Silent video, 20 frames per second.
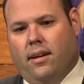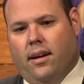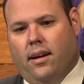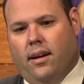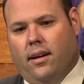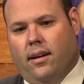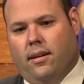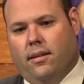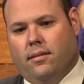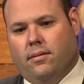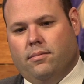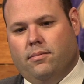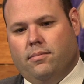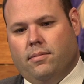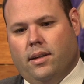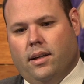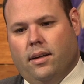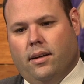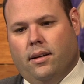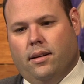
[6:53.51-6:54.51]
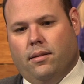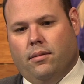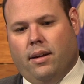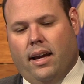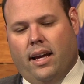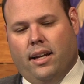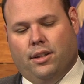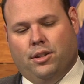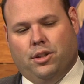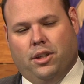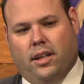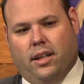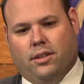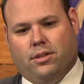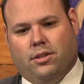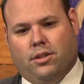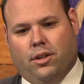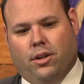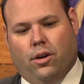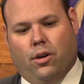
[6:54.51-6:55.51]
Uh, uh, had a
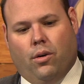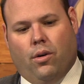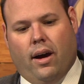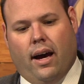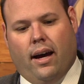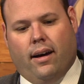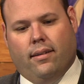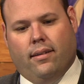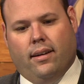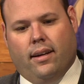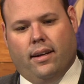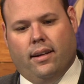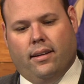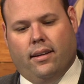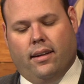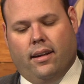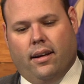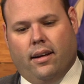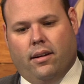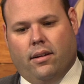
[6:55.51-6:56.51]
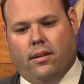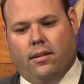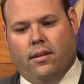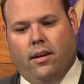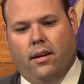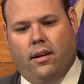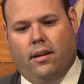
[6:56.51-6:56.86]
chance to go out and uh,